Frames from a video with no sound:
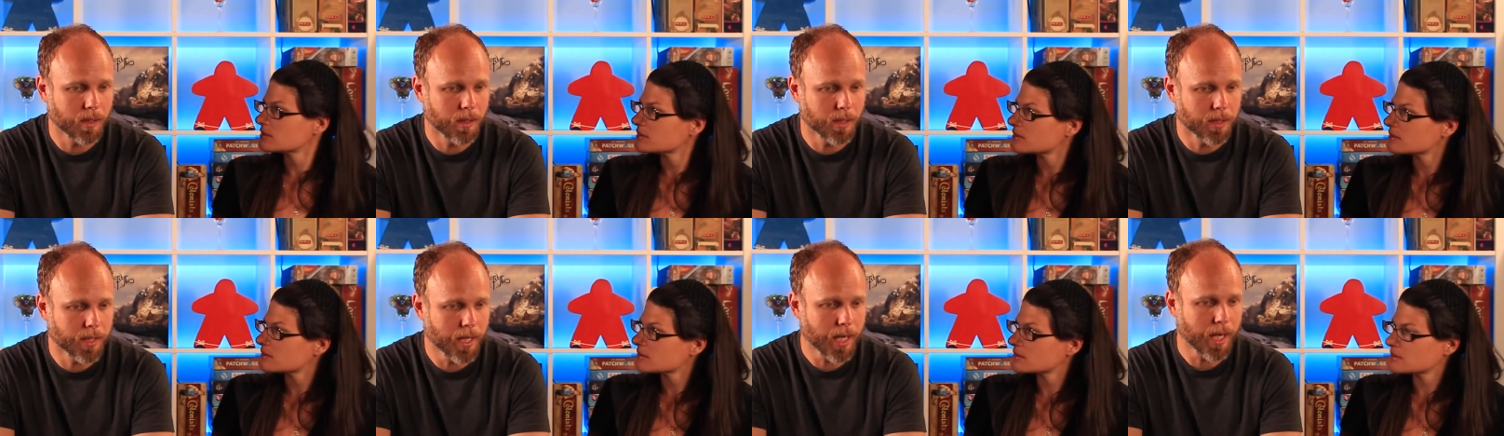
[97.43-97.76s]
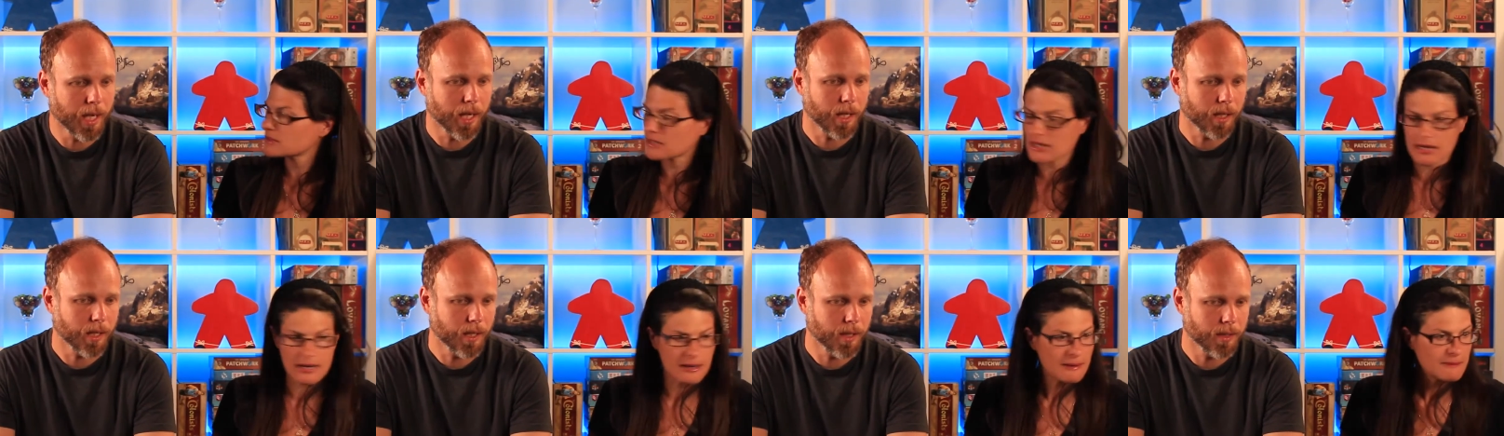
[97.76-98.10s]

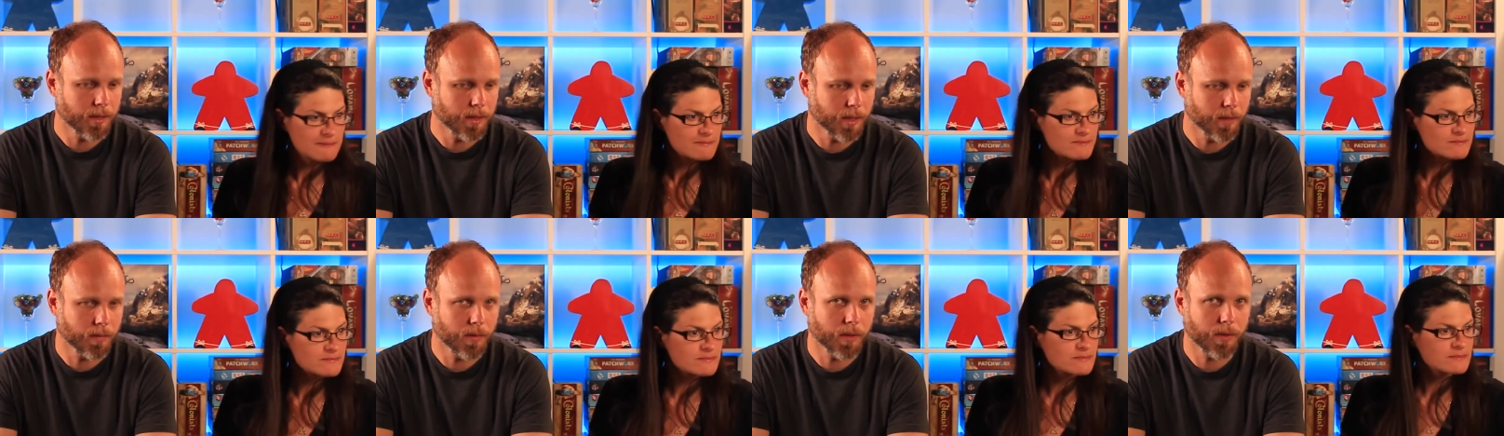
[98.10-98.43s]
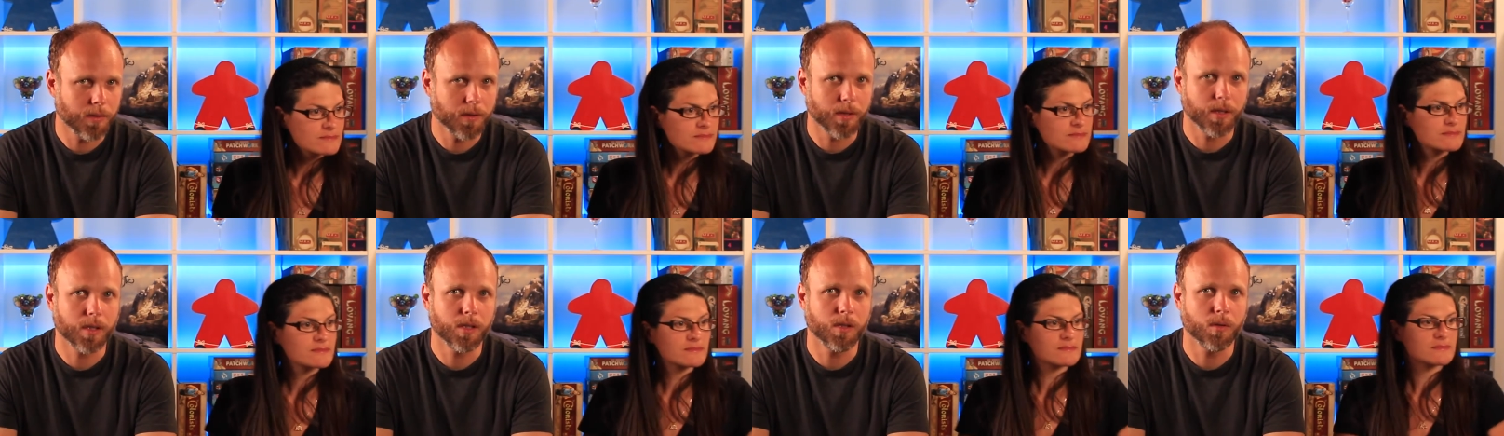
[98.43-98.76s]
Speaker 1: Yeah, and
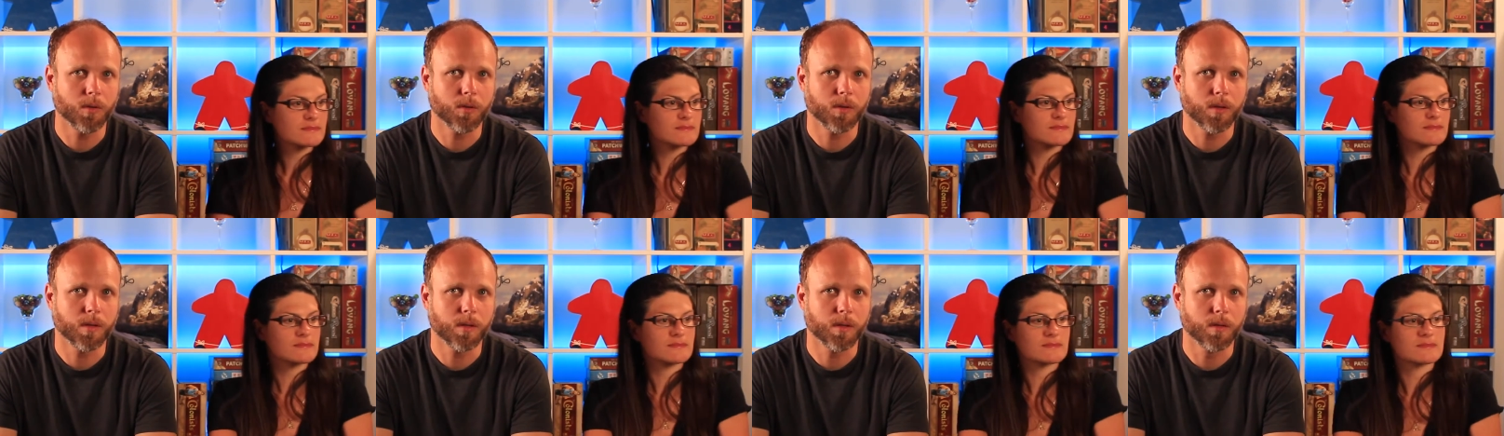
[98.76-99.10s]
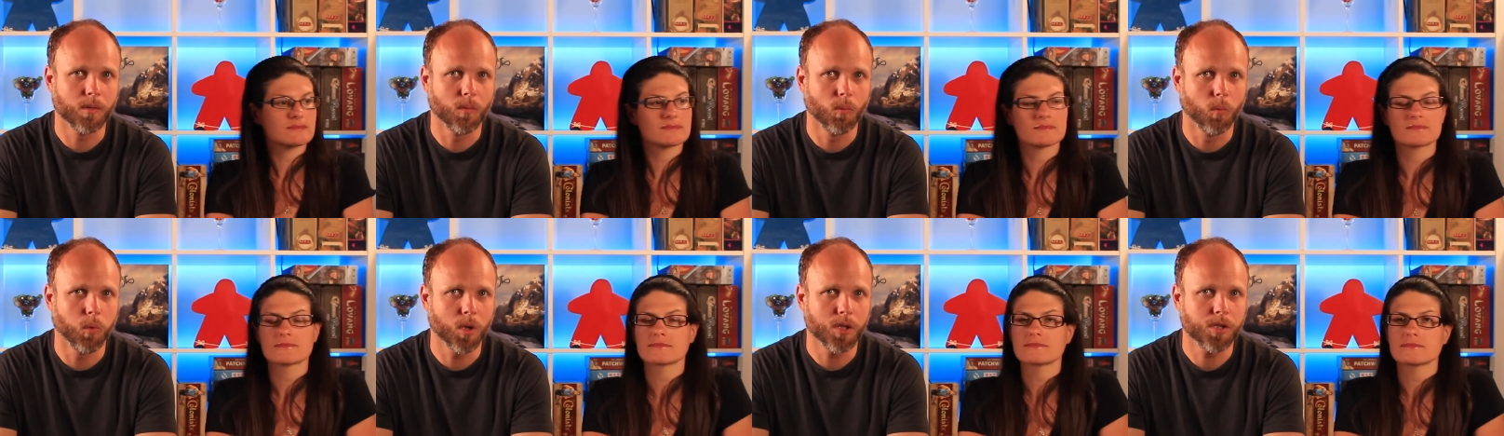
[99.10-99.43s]
everything you...
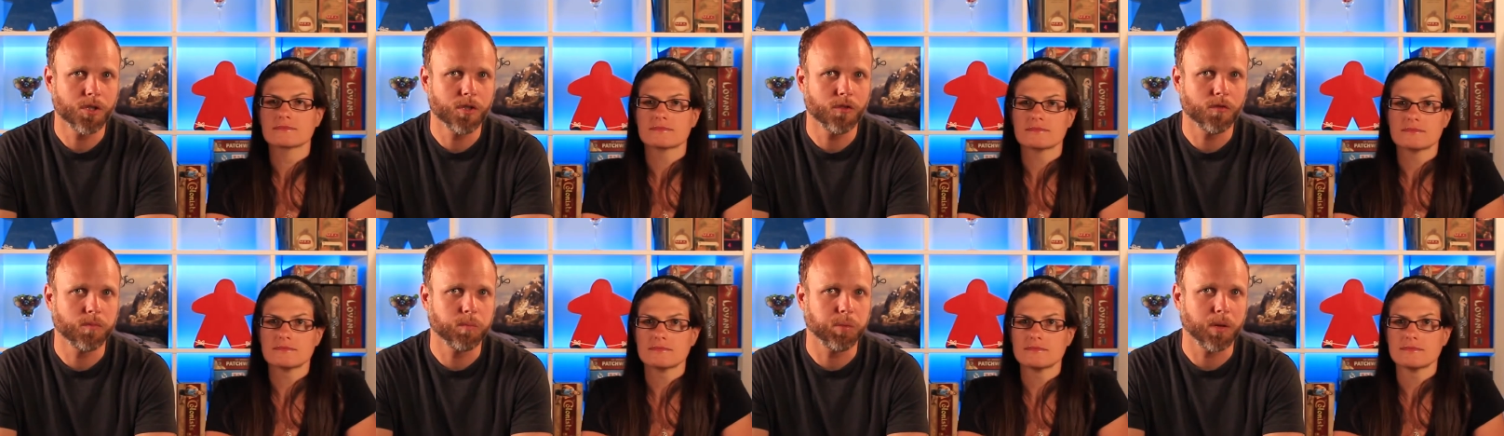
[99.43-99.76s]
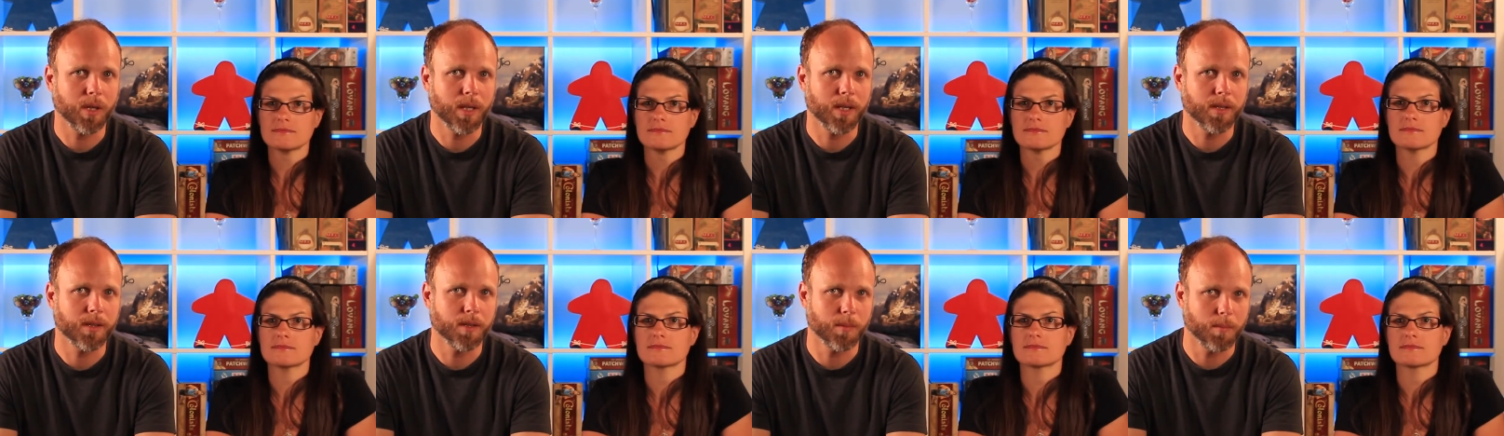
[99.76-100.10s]
Once you've
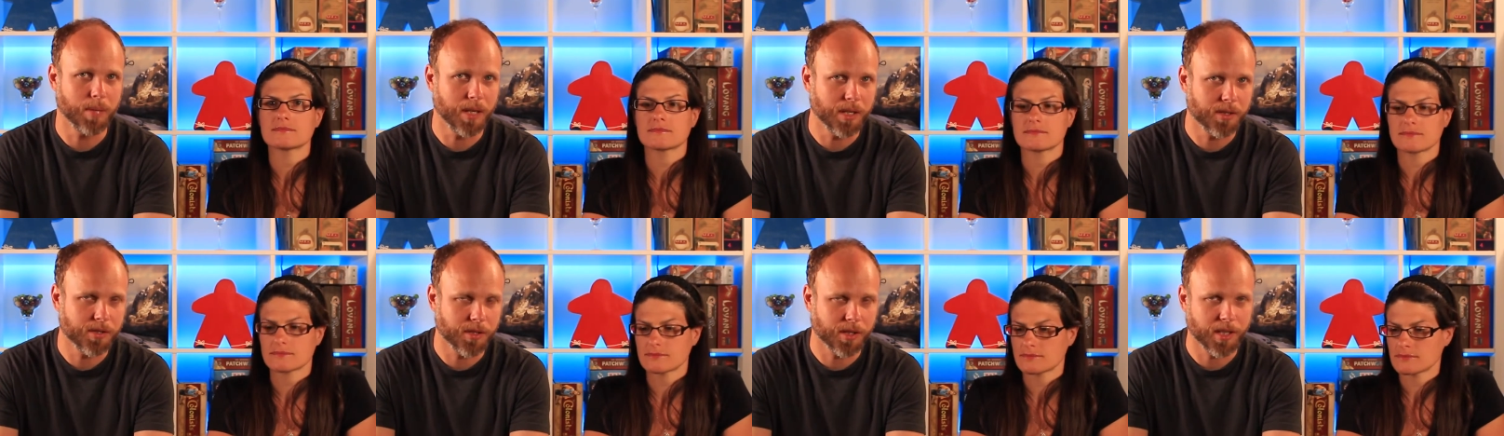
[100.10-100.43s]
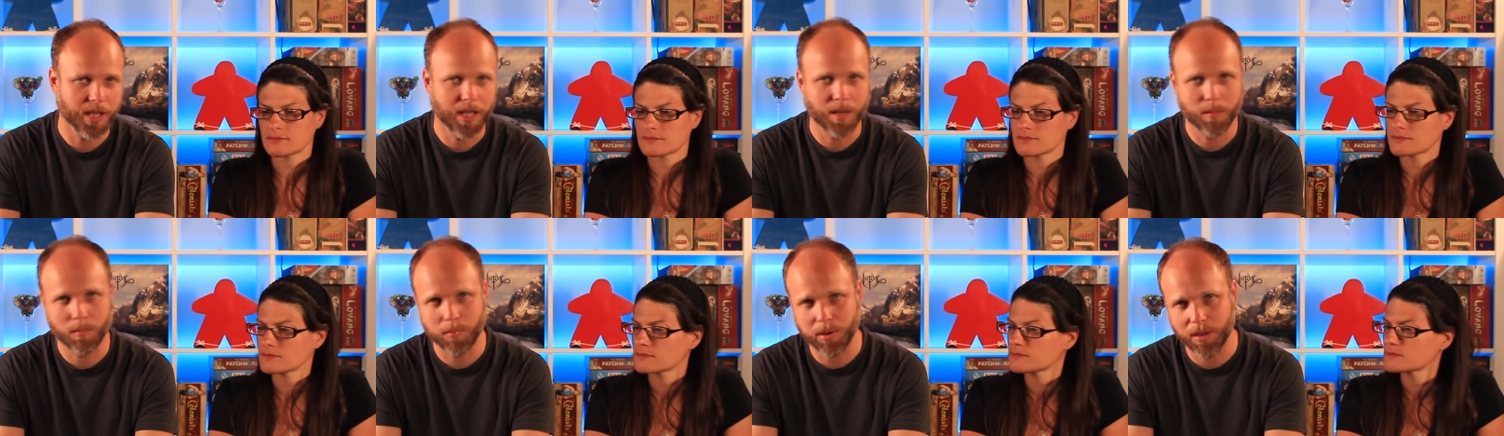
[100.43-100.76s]
played the basic
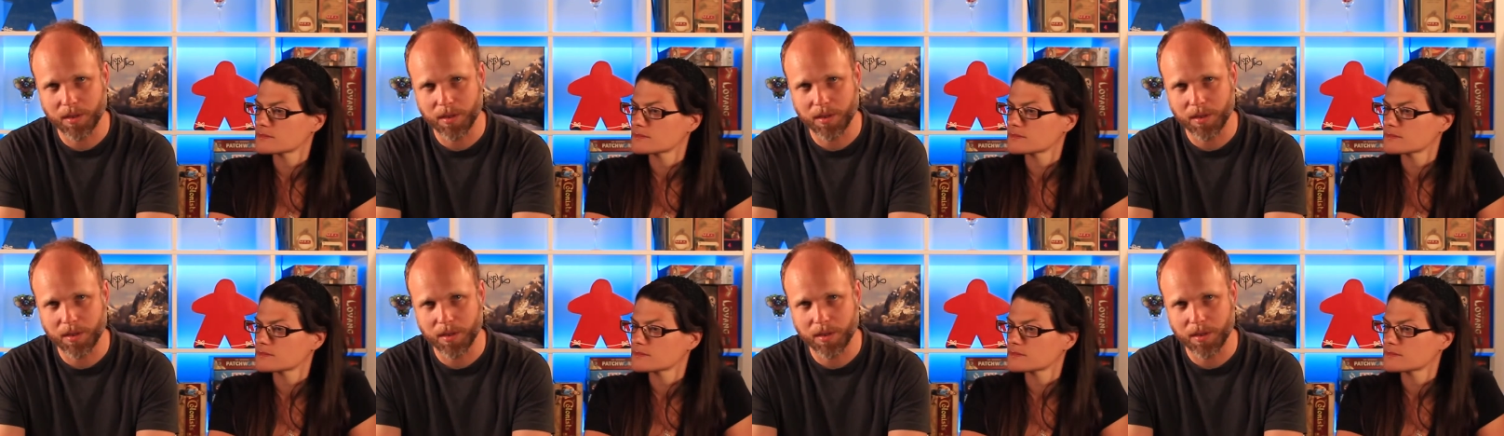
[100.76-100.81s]
game,